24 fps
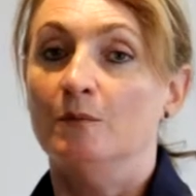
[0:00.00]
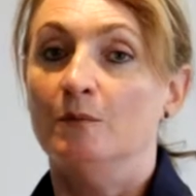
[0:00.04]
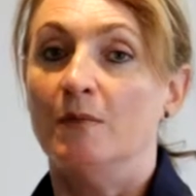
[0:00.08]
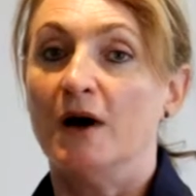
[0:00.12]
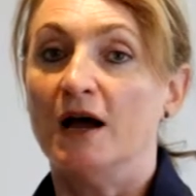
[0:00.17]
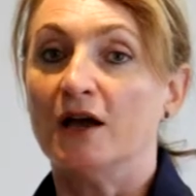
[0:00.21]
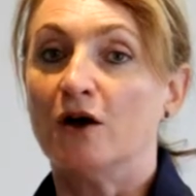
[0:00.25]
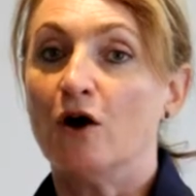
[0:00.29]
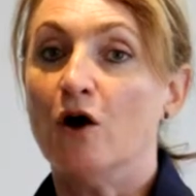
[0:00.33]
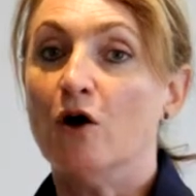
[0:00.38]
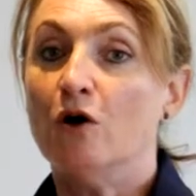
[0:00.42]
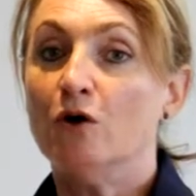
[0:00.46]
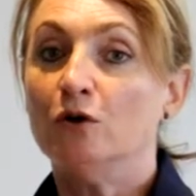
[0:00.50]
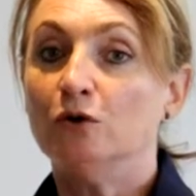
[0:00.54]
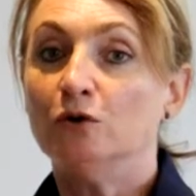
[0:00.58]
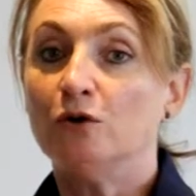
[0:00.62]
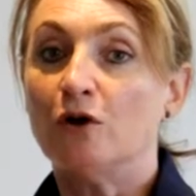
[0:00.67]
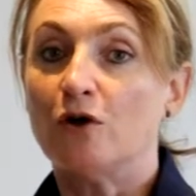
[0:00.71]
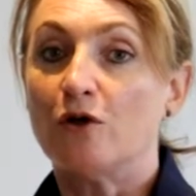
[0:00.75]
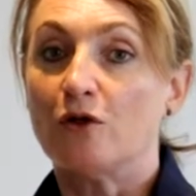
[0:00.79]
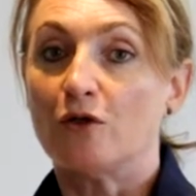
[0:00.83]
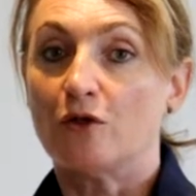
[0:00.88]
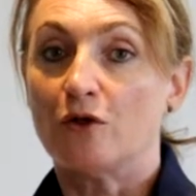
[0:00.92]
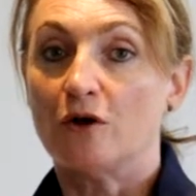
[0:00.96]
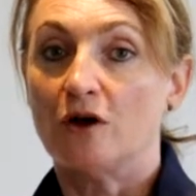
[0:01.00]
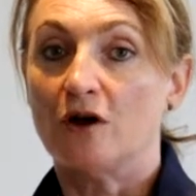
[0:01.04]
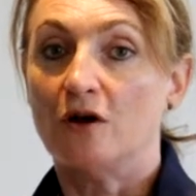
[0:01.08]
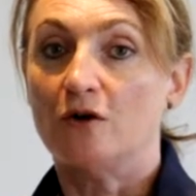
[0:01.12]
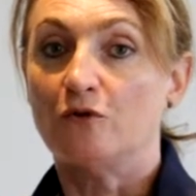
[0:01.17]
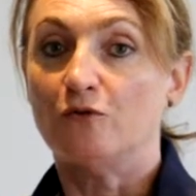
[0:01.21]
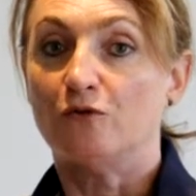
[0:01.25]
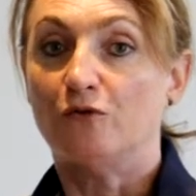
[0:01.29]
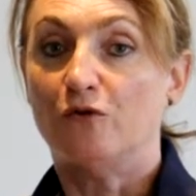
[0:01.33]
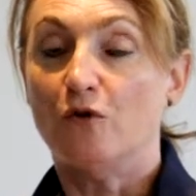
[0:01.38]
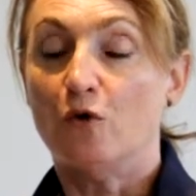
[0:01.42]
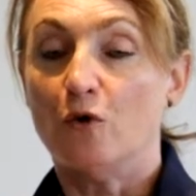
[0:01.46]
My goal
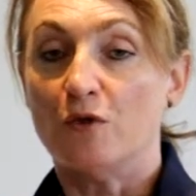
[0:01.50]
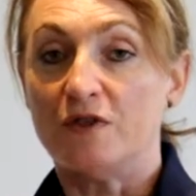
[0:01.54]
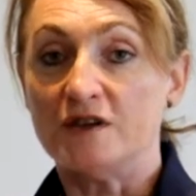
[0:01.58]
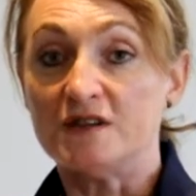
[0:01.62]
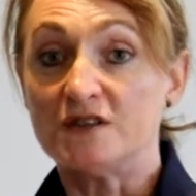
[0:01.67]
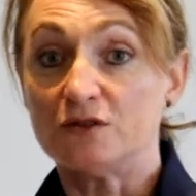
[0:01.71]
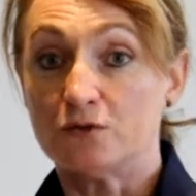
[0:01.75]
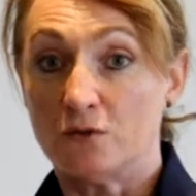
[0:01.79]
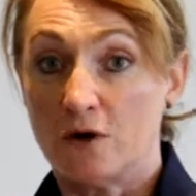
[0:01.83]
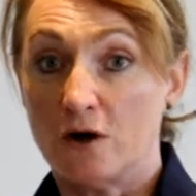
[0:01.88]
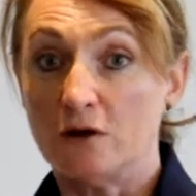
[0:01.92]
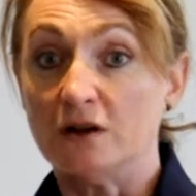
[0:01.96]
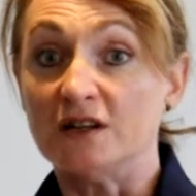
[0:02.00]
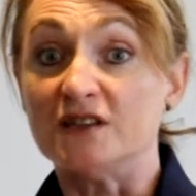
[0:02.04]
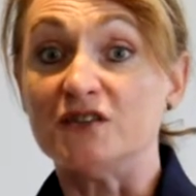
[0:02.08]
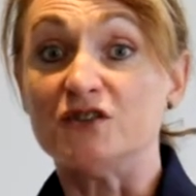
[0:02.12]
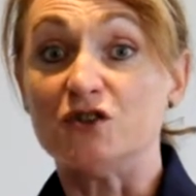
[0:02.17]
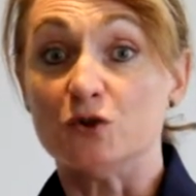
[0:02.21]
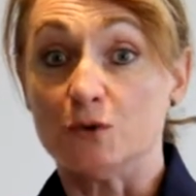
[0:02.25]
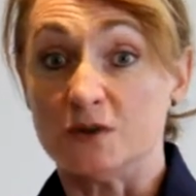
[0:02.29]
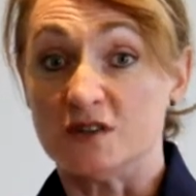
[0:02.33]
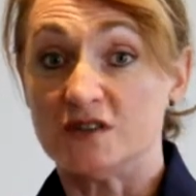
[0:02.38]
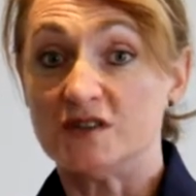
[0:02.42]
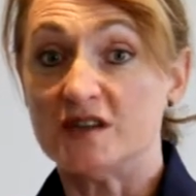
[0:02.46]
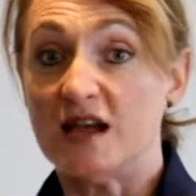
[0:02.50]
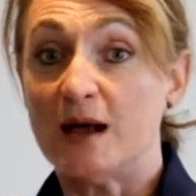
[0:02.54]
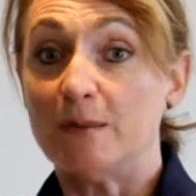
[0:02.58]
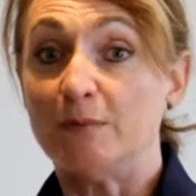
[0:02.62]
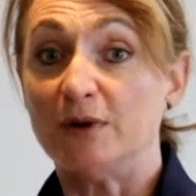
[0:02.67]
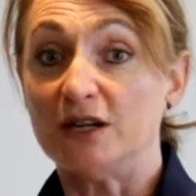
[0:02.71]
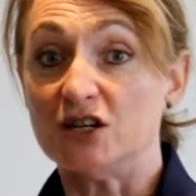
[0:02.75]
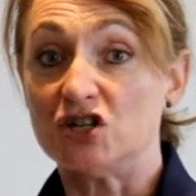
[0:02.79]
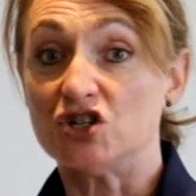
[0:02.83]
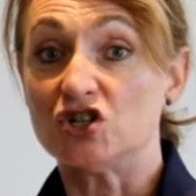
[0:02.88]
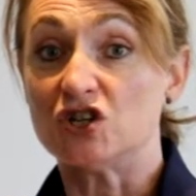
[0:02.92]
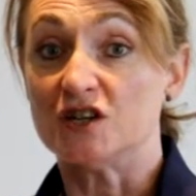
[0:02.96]
for this role is to
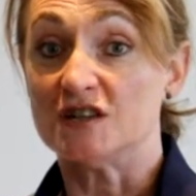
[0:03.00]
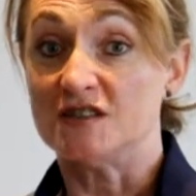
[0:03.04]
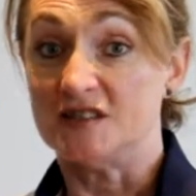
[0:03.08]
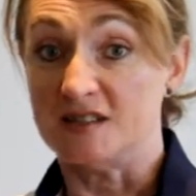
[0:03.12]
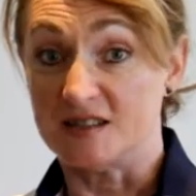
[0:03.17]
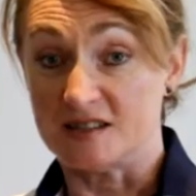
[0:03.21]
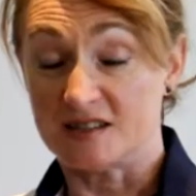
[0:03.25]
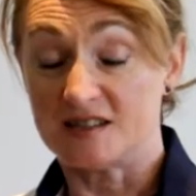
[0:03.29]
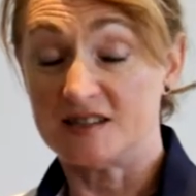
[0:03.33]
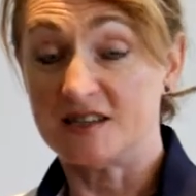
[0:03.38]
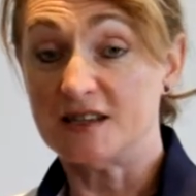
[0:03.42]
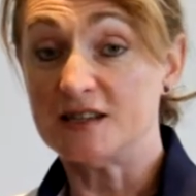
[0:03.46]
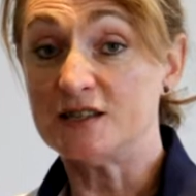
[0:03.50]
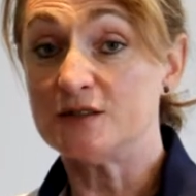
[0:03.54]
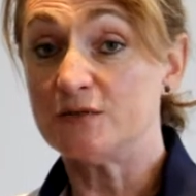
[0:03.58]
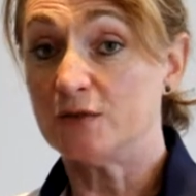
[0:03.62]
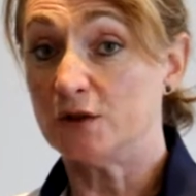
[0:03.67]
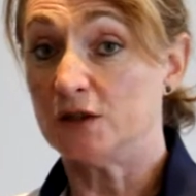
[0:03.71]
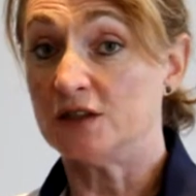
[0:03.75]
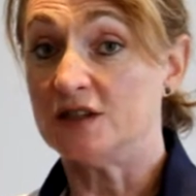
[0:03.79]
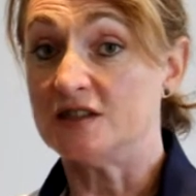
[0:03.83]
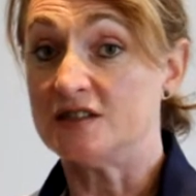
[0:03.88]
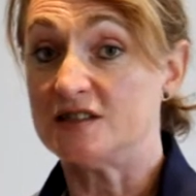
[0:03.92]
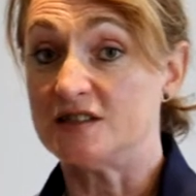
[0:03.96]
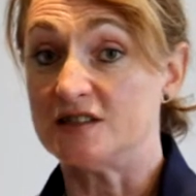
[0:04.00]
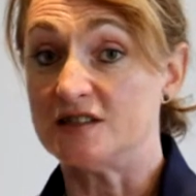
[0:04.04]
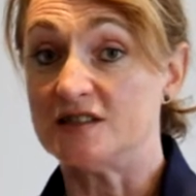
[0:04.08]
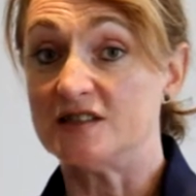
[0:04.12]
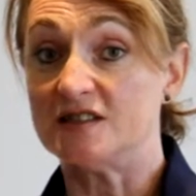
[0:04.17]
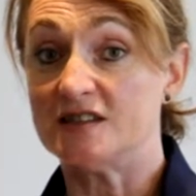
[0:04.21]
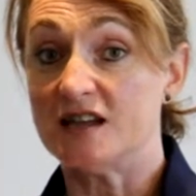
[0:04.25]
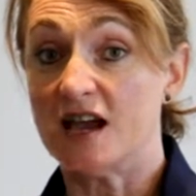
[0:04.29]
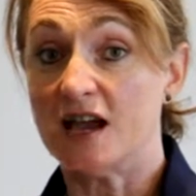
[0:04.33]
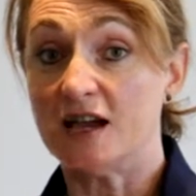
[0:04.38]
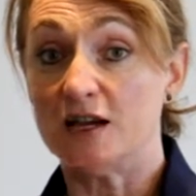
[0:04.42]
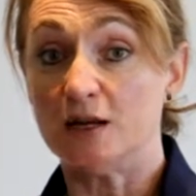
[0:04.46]
establish a successful and
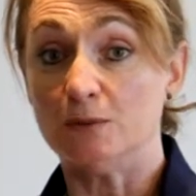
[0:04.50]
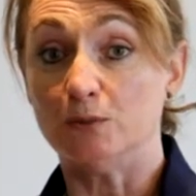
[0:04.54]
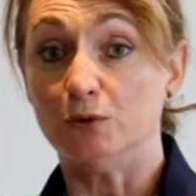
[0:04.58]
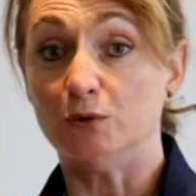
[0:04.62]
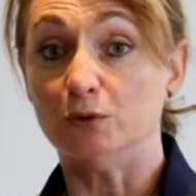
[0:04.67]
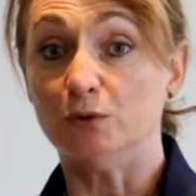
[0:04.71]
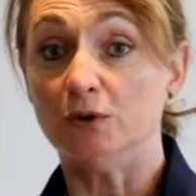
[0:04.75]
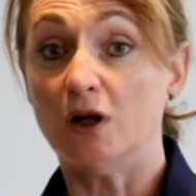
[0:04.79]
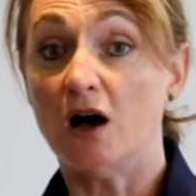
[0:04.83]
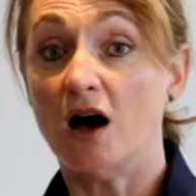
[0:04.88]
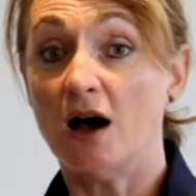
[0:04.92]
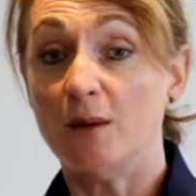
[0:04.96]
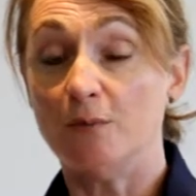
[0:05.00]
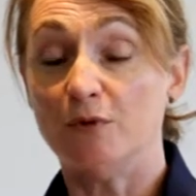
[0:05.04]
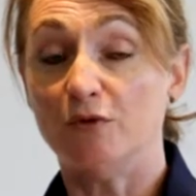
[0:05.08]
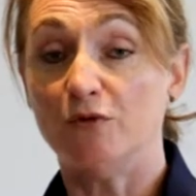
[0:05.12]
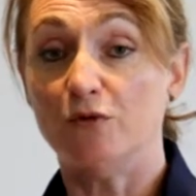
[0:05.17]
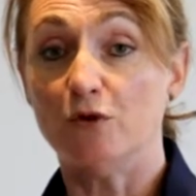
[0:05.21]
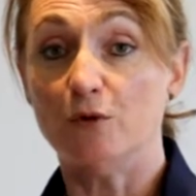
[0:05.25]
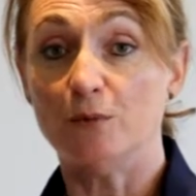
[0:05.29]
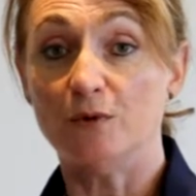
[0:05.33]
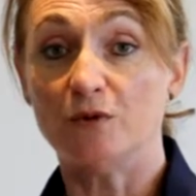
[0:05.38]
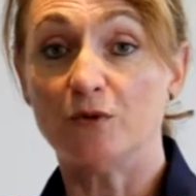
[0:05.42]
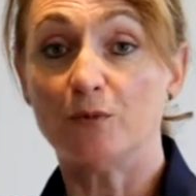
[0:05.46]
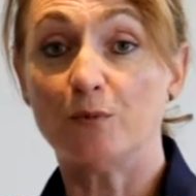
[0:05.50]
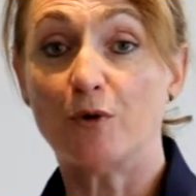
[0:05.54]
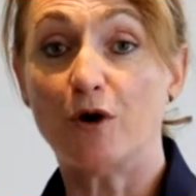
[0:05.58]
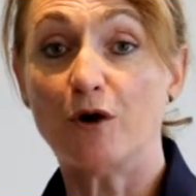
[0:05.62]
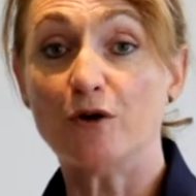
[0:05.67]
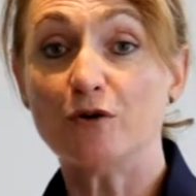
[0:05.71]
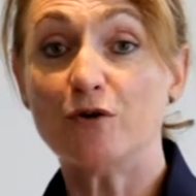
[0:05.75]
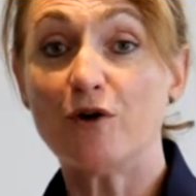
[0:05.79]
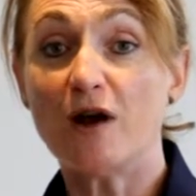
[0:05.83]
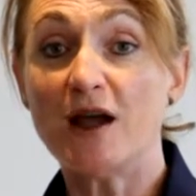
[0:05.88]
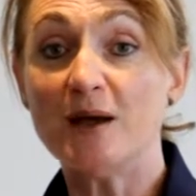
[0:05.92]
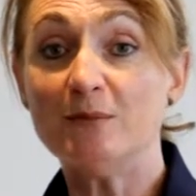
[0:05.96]
sustainable high performance
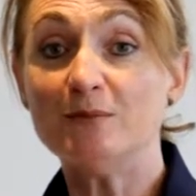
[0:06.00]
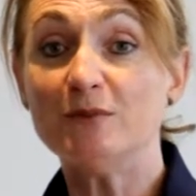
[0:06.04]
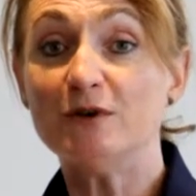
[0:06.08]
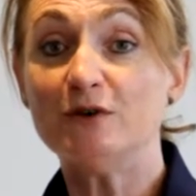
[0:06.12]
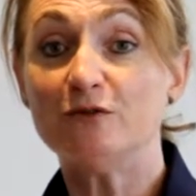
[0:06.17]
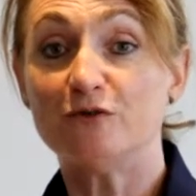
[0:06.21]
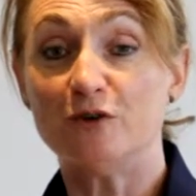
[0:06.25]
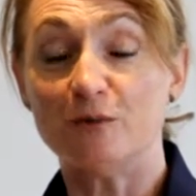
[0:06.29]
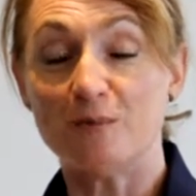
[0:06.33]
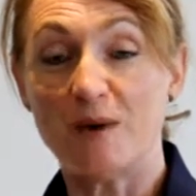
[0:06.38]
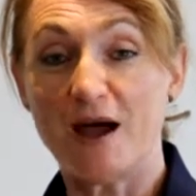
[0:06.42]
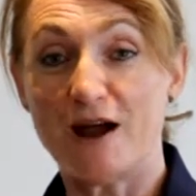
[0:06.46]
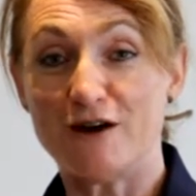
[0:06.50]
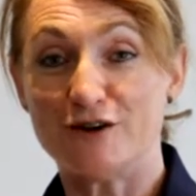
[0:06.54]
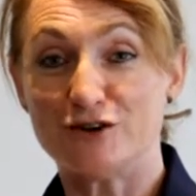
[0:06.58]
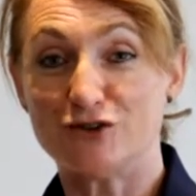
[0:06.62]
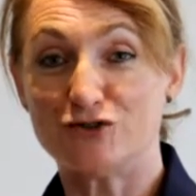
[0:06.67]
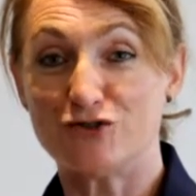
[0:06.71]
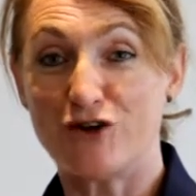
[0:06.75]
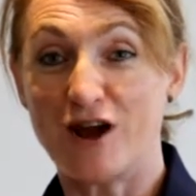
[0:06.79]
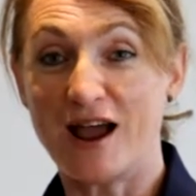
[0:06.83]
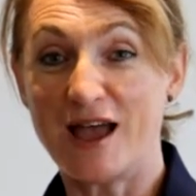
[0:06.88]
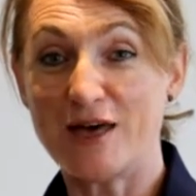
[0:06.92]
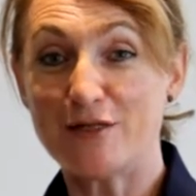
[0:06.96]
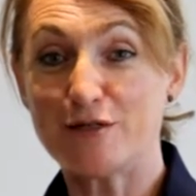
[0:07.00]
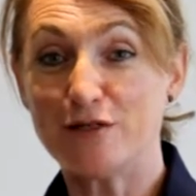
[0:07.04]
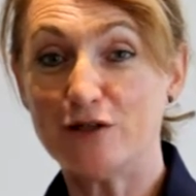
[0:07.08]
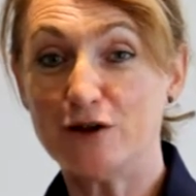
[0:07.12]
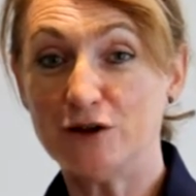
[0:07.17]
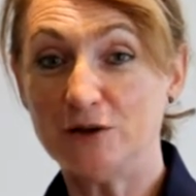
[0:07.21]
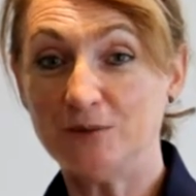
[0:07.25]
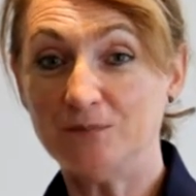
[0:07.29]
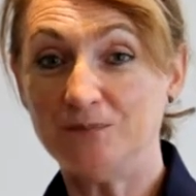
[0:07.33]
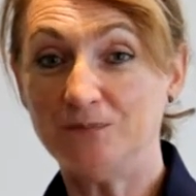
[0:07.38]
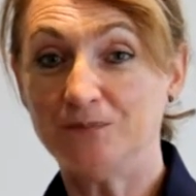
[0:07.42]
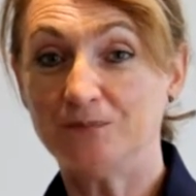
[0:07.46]
program for
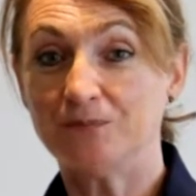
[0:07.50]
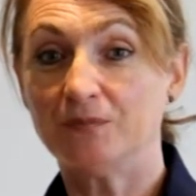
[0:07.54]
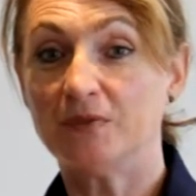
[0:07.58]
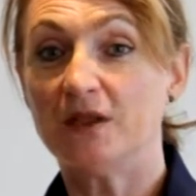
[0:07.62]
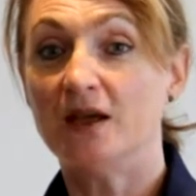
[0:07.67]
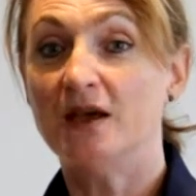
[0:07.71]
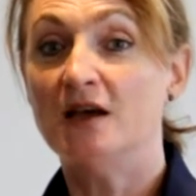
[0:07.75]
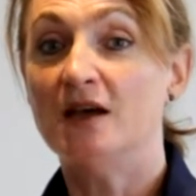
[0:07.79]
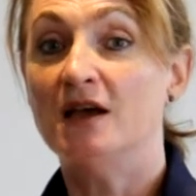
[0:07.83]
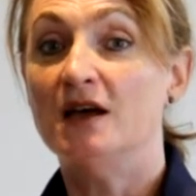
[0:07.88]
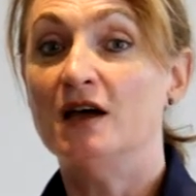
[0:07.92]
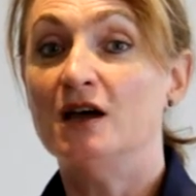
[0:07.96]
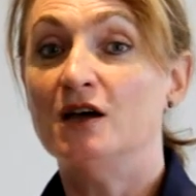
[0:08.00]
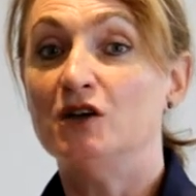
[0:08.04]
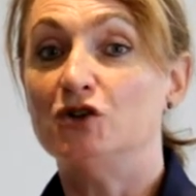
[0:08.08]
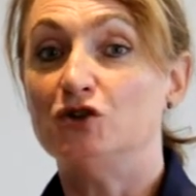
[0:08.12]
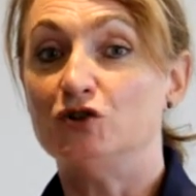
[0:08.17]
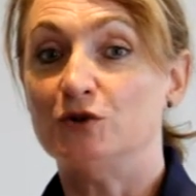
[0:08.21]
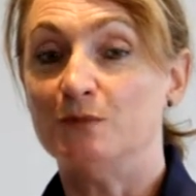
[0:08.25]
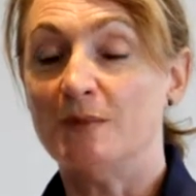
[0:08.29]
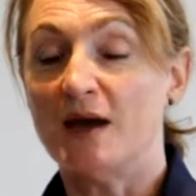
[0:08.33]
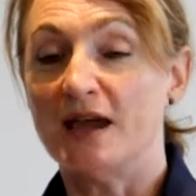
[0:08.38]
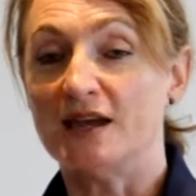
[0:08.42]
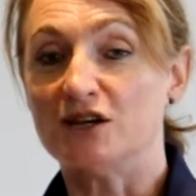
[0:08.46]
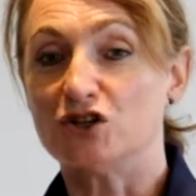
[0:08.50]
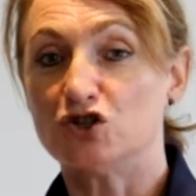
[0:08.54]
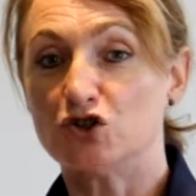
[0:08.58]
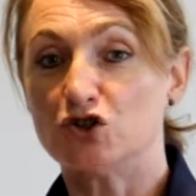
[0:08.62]
paratriathlon, to make